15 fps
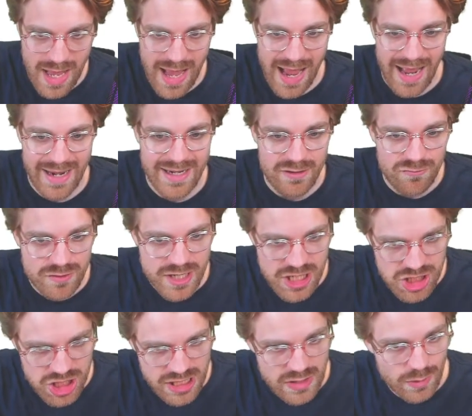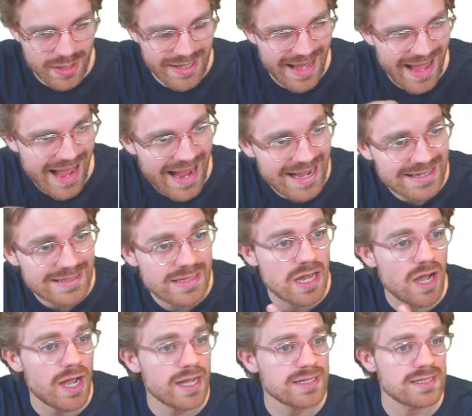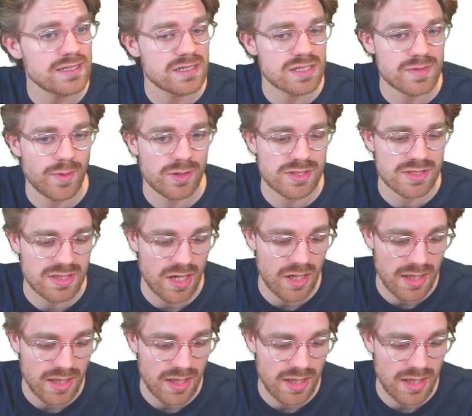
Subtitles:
And initially we're going to add the iodine to the spotting tile,